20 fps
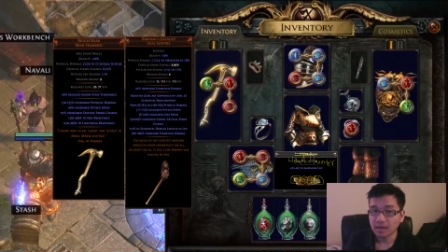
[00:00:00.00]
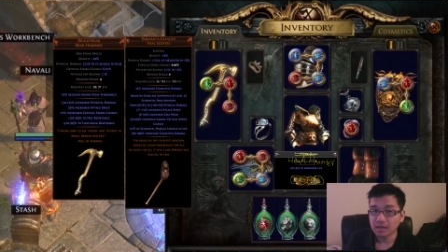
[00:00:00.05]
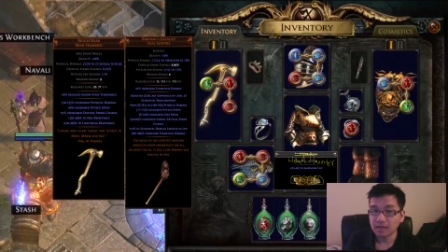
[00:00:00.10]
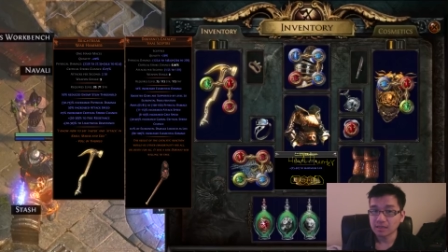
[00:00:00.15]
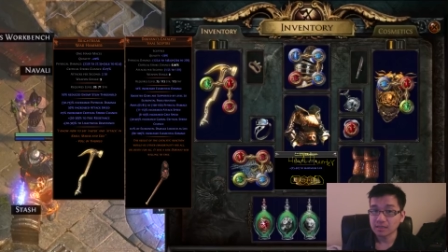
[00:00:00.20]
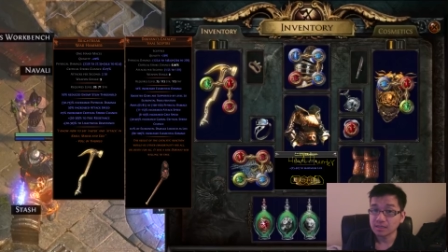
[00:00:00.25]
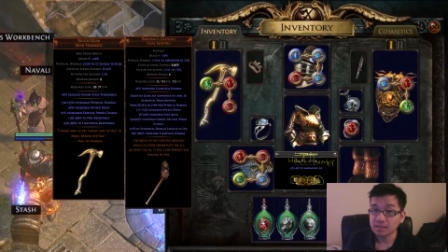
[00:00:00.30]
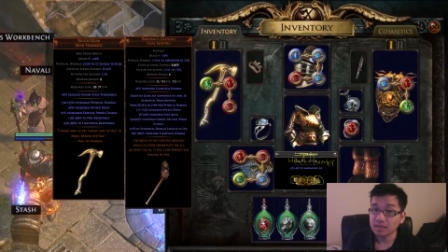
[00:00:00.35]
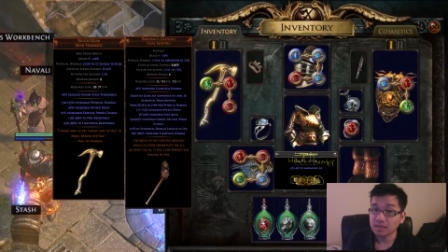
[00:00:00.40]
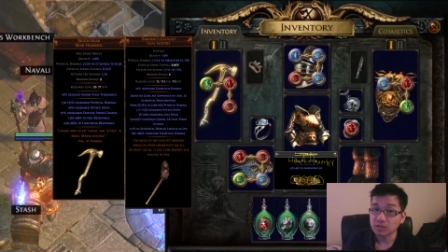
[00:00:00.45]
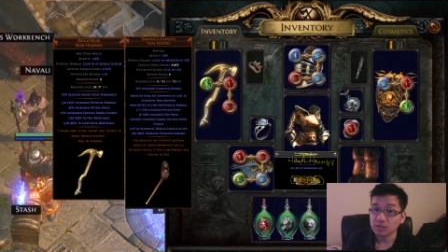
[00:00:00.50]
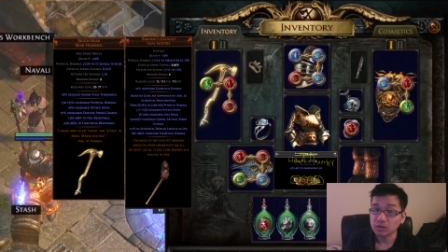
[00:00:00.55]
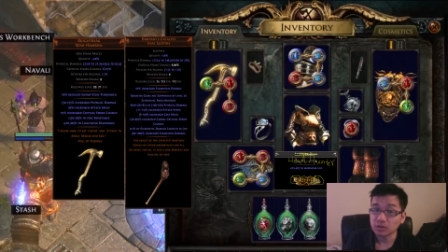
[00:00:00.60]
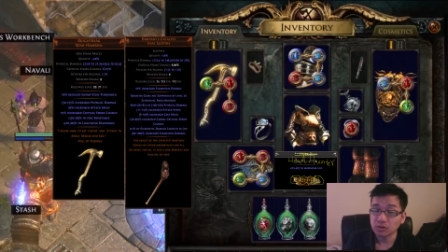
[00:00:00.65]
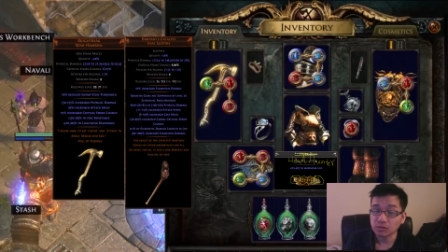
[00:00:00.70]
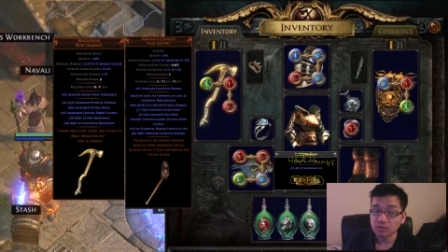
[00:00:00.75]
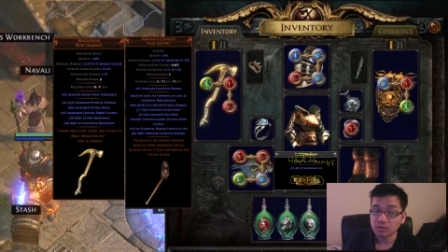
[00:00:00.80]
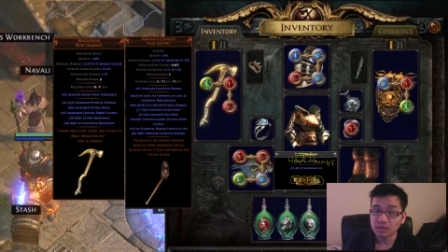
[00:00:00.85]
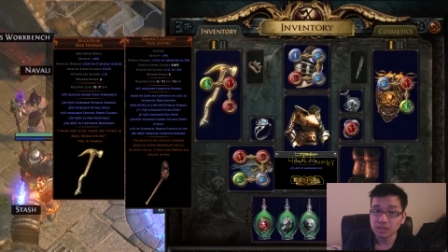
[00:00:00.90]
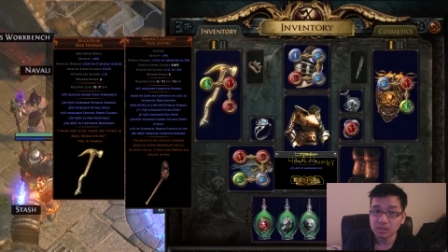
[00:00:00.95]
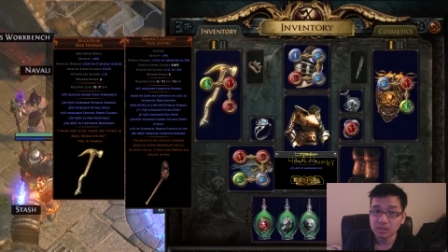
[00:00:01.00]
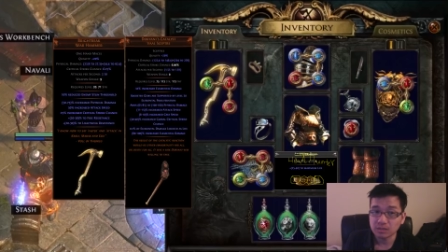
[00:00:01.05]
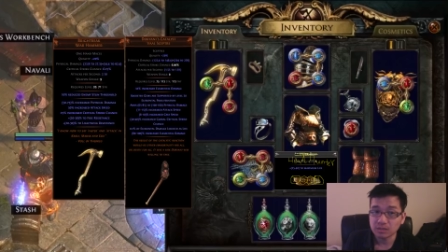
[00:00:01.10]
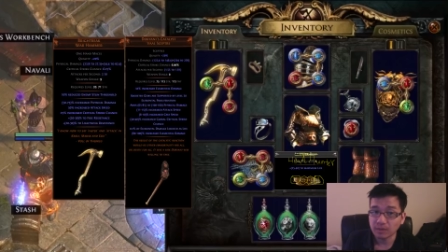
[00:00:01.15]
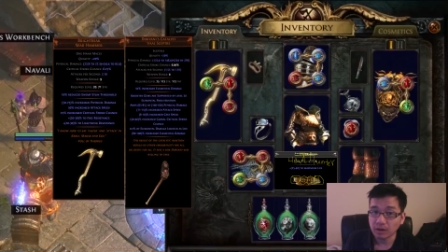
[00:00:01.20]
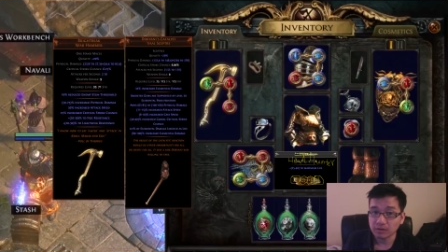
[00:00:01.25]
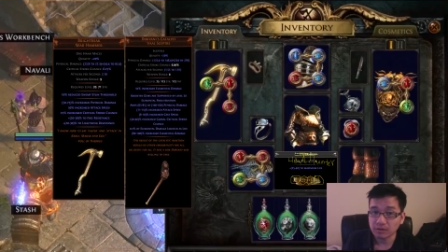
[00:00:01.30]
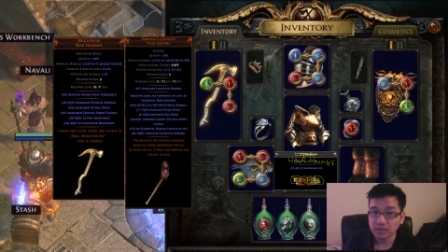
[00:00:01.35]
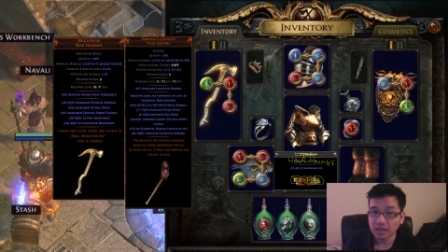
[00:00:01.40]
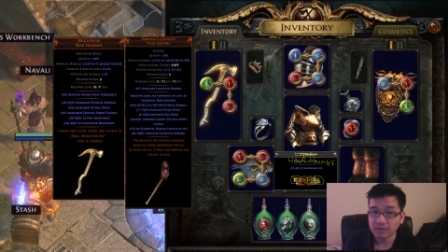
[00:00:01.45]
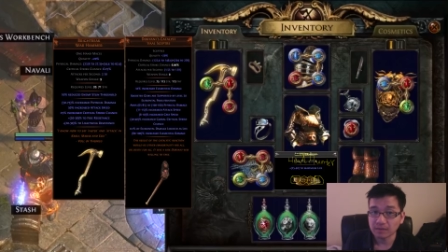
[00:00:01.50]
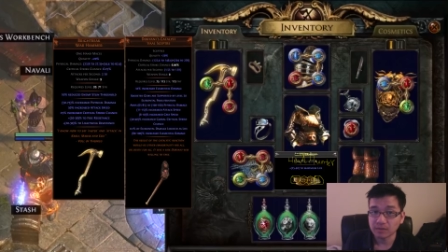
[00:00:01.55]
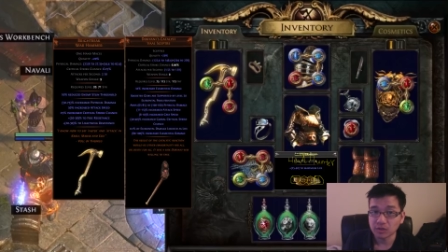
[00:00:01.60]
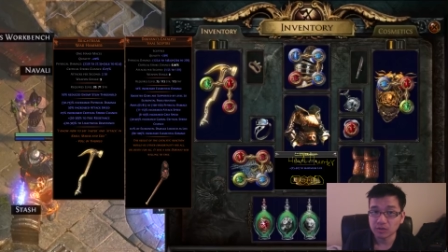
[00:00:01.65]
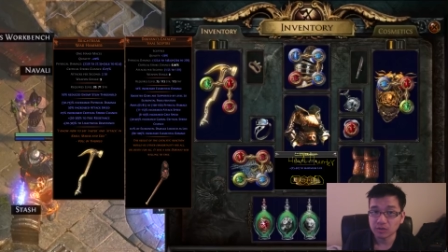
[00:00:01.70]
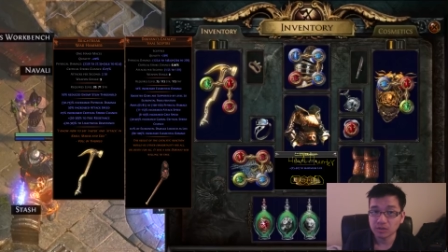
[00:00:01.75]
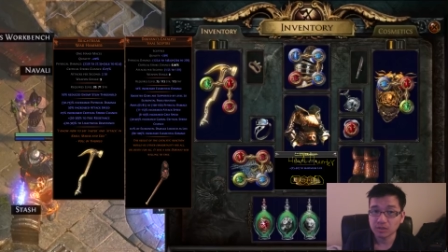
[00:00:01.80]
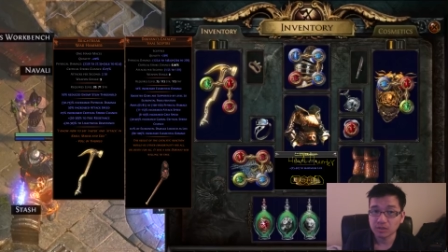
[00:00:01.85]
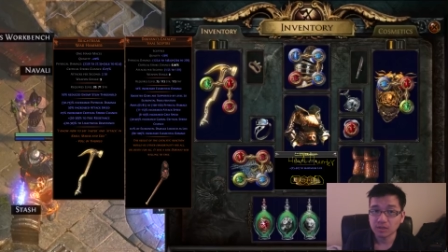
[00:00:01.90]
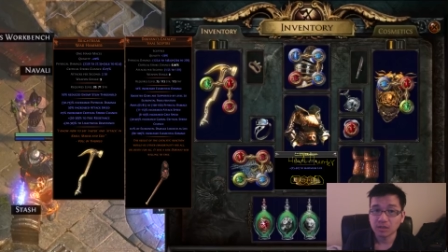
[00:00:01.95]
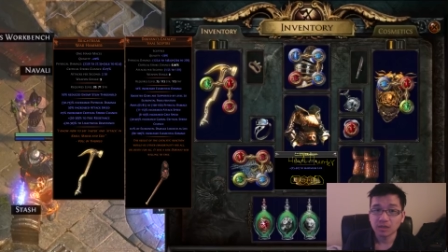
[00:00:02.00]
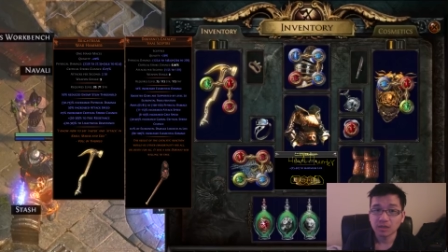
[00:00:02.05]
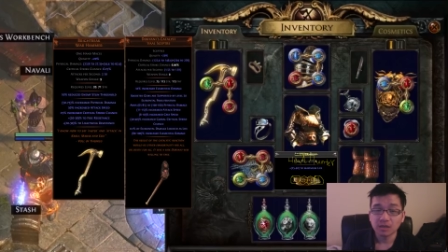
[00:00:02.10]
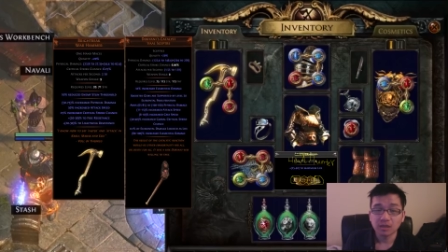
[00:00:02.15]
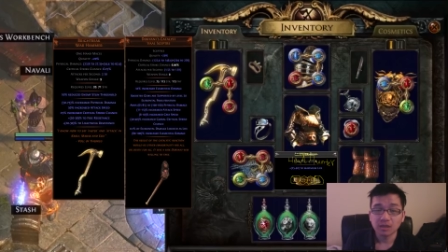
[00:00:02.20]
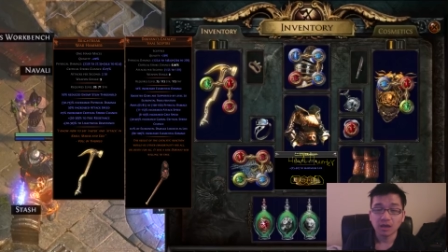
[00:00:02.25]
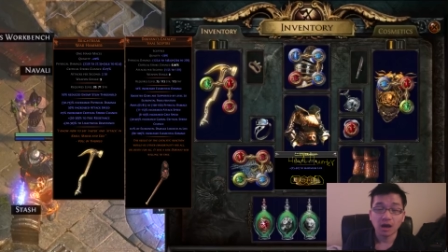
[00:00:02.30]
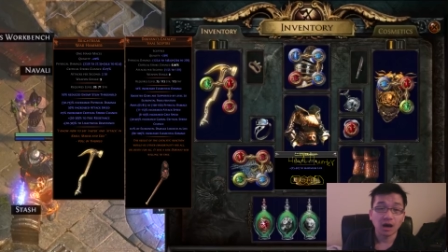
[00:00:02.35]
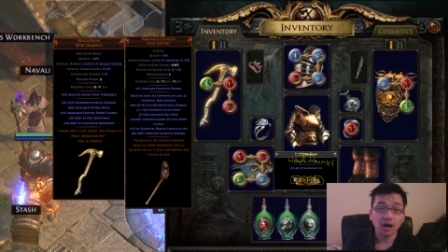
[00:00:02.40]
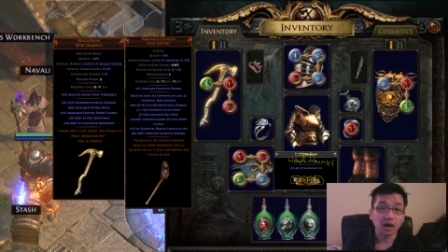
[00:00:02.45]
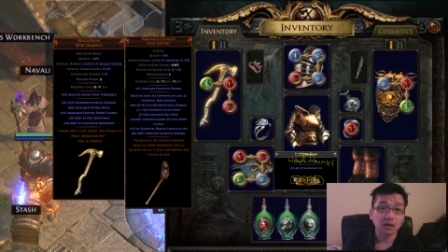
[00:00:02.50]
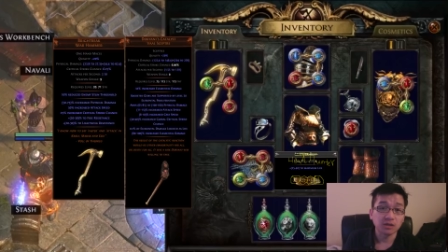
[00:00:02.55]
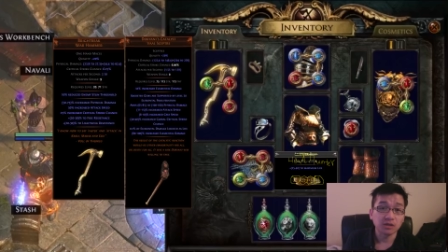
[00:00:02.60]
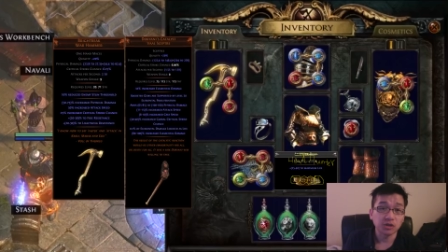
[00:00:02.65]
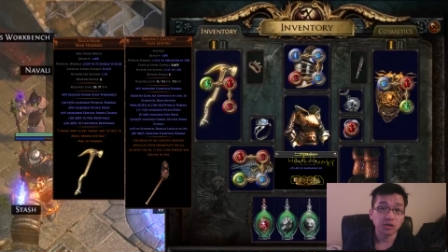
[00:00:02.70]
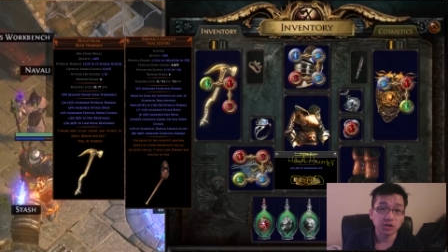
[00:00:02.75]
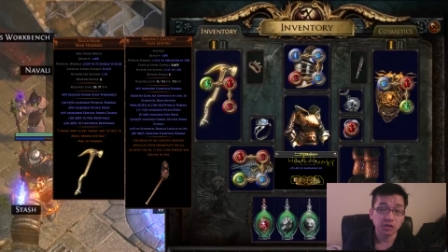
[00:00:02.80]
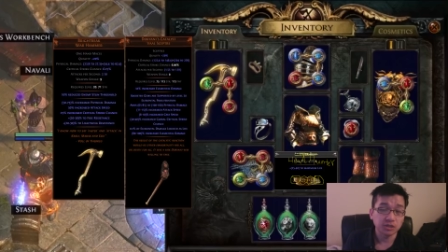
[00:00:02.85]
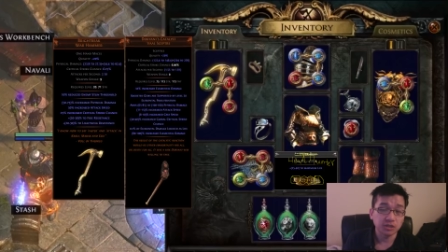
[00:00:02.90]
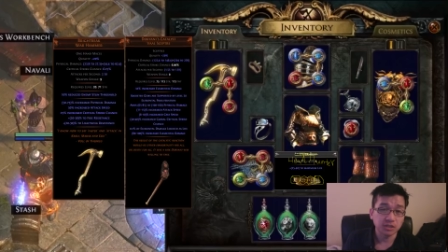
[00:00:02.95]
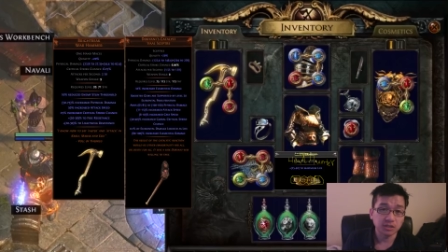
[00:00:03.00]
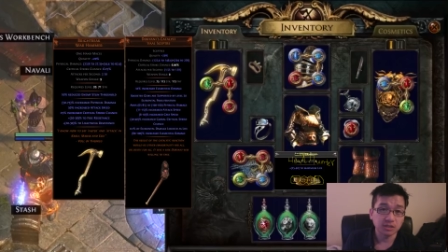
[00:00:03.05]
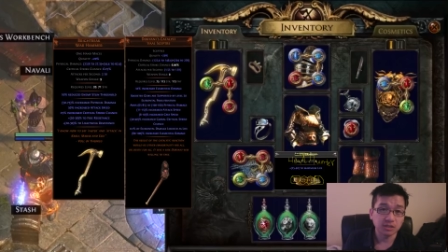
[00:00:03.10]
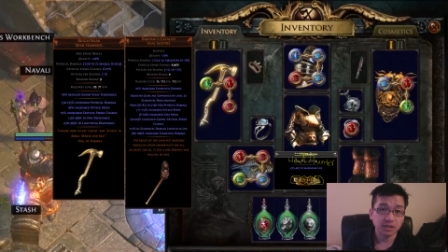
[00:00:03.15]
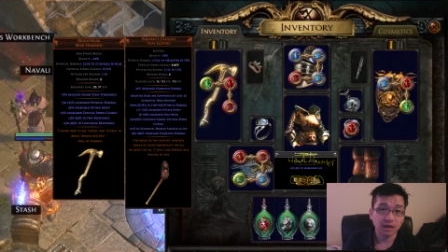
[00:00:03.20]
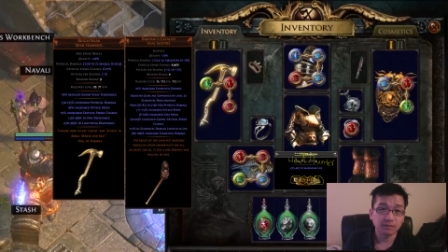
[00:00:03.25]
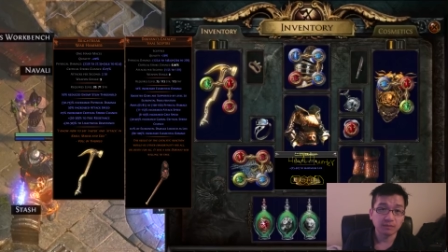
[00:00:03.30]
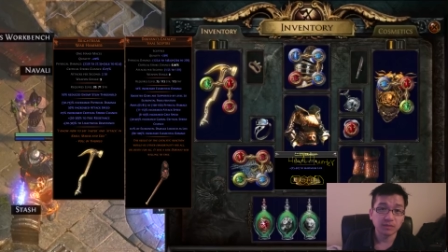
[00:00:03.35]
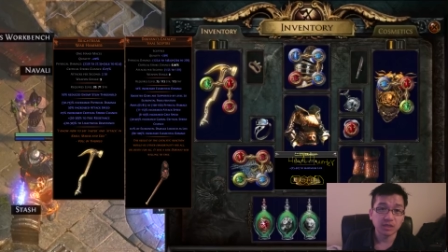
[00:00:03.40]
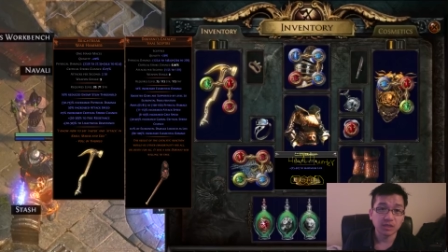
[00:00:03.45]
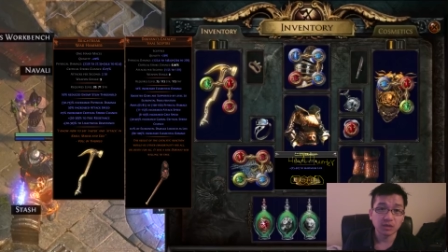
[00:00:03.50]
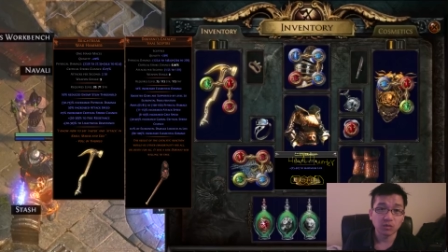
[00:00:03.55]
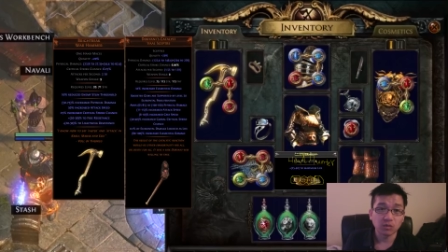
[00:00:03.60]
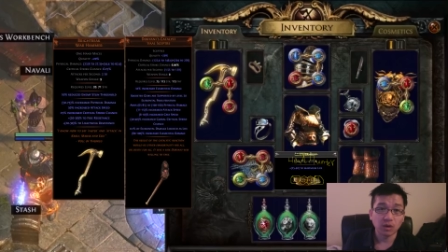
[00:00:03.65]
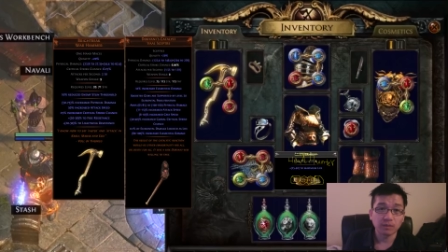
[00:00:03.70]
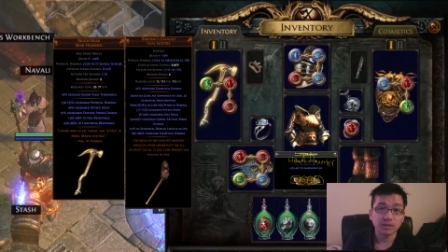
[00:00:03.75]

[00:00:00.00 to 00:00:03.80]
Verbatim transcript: And since you don't need spell damage, uh, there isn't that many